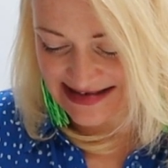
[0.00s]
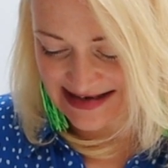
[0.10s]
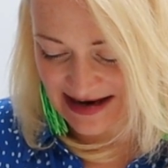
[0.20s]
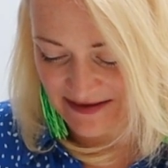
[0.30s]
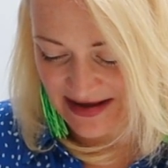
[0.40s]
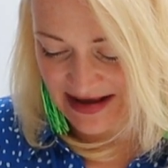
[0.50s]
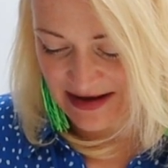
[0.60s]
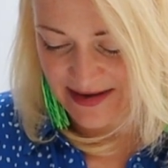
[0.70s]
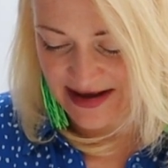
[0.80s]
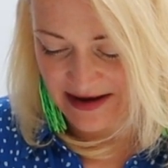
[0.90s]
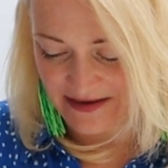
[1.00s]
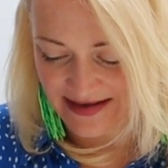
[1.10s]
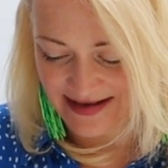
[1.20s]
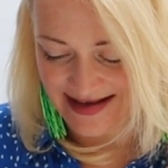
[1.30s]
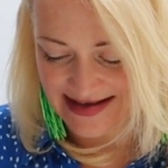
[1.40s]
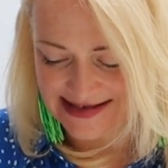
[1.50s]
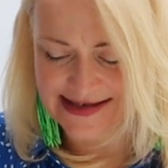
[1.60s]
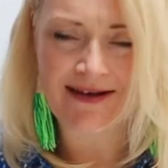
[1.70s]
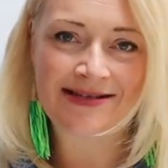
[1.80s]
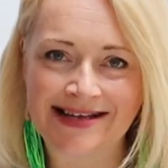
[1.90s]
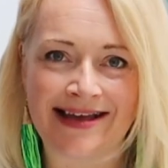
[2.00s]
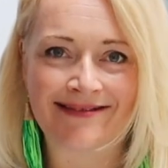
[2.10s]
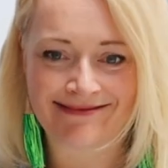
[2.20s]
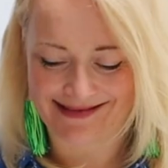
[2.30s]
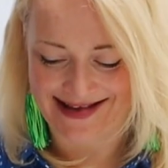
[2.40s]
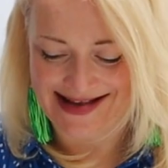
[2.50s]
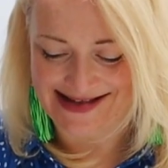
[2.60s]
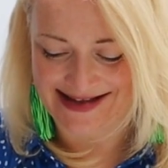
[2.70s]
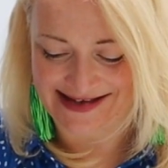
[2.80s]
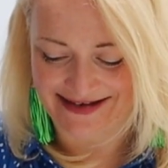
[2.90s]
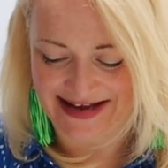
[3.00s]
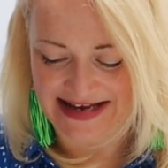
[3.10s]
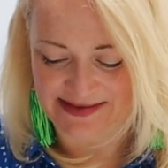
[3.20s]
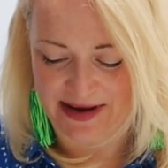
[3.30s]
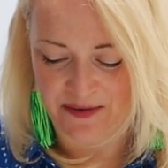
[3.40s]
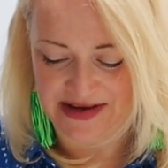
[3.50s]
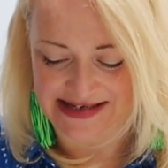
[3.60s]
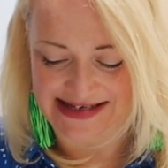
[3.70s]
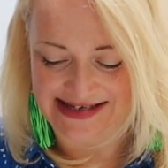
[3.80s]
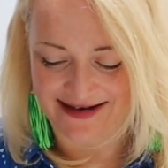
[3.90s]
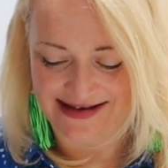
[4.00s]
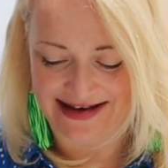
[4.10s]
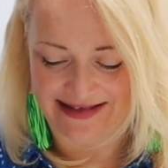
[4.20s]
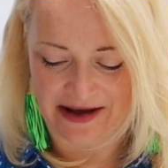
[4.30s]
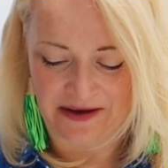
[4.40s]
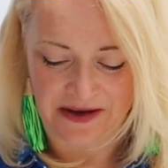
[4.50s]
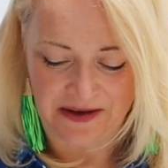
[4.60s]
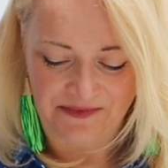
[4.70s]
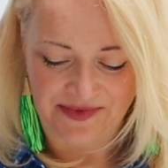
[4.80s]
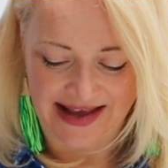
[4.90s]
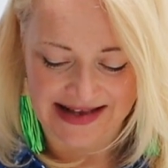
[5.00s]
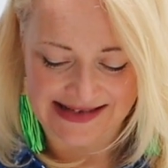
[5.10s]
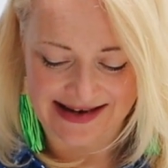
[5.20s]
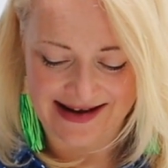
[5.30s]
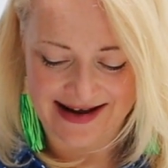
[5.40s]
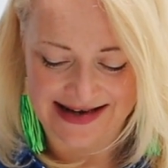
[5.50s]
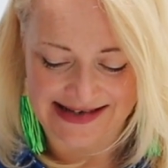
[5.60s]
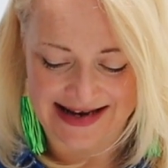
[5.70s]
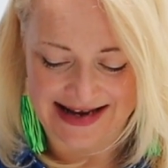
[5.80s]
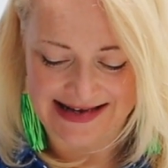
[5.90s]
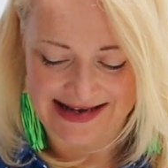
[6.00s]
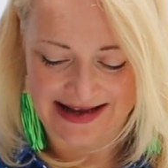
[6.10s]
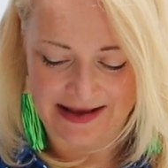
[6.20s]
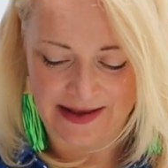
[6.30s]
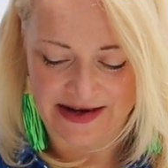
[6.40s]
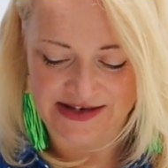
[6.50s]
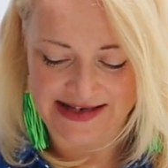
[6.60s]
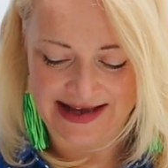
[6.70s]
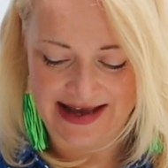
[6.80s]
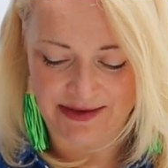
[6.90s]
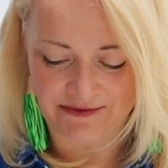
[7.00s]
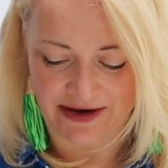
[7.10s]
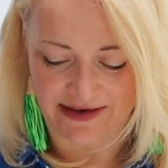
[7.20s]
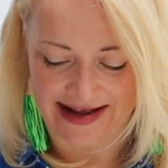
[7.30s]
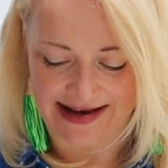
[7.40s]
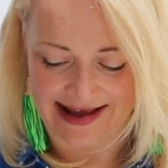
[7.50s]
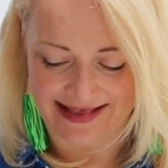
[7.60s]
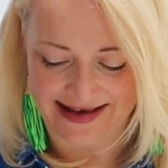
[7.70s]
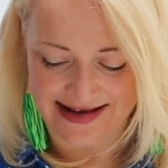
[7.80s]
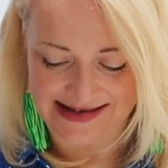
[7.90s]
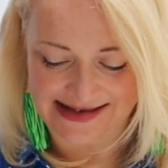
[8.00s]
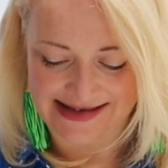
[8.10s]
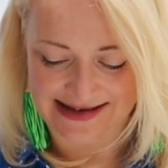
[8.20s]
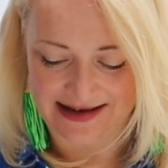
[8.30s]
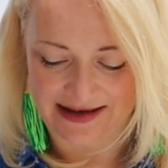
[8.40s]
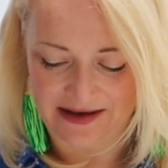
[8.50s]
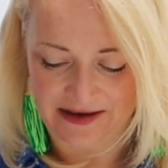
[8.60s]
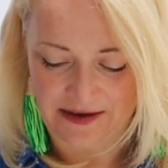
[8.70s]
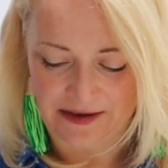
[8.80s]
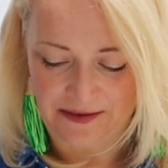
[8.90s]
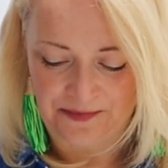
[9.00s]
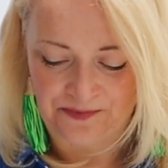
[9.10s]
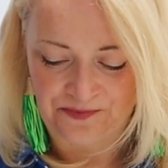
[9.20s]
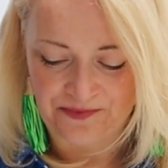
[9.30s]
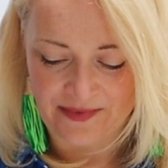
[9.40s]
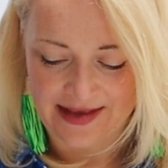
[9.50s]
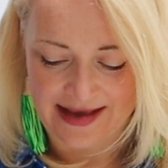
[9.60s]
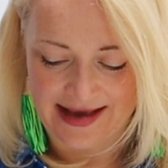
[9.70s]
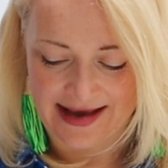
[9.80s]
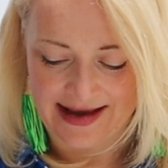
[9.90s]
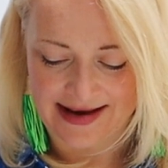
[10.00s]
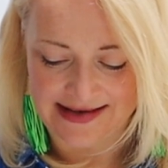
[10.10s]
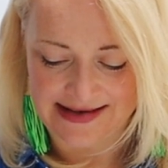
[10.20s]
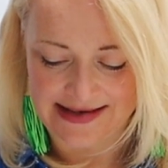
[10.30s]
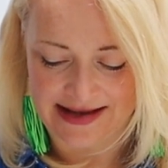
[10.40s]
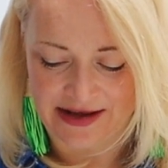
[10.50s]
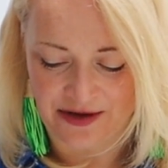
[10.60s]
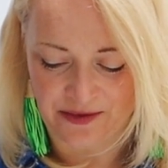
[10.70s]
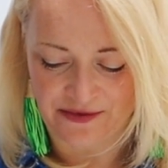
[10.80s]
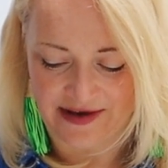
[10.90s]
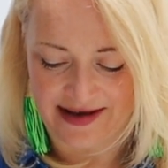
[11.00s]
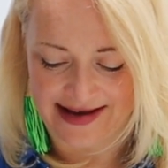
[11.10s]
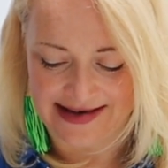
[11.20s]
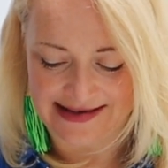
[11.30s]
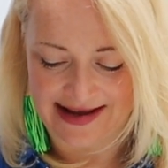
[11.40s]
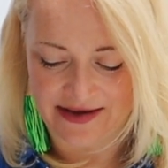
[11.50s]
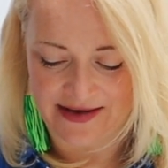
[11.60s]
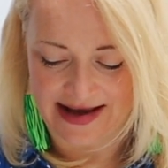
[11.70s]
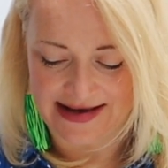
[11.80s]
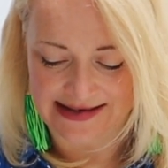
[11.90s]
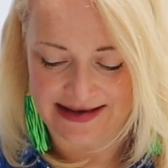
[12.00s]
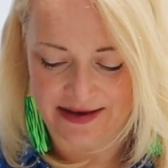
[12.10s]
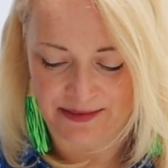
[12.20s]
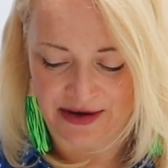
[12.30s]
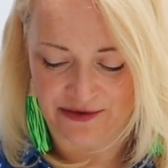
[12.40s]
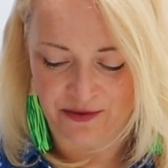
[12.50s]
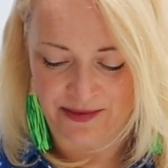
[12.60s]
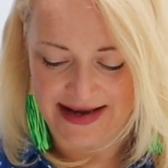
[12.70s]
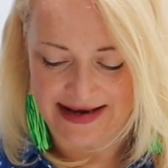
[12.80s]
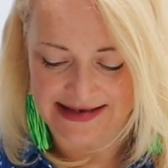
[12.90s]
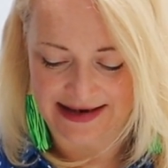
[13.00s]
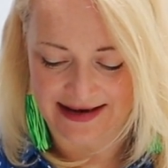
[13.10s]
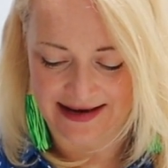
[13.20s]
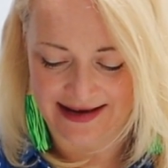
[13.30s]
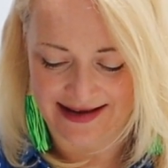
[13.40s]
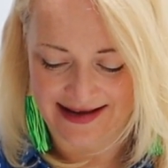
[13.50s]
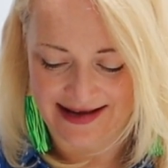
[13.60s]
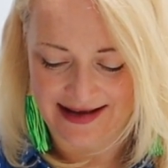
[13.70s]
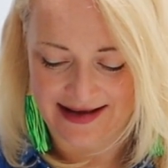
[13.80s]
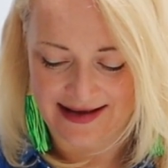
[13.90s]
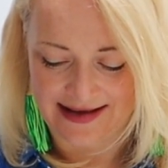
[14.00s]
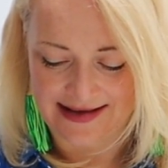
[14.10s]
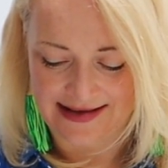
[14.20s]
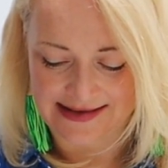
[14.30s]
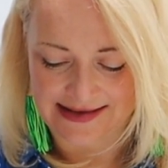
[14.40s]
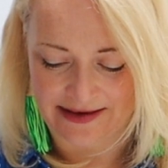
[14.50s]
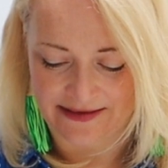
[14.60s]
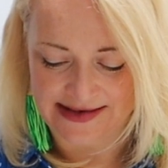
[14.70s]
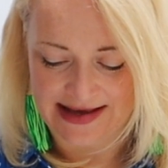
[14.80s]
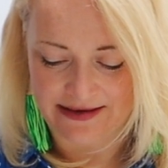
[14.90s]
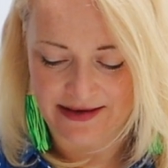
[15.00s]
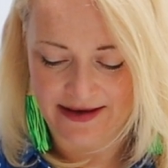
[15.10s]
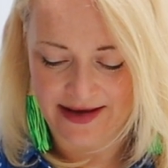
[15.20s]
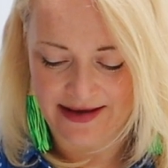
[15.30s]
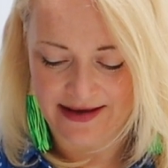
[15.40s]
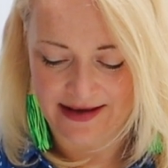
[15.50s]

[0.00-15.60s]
So here we go. Starting it is the trickiest bit. Once it's started though, it's nice and easy, and then you just keep rolling it like this and you will find that you get a beautiful bead. So just keep going.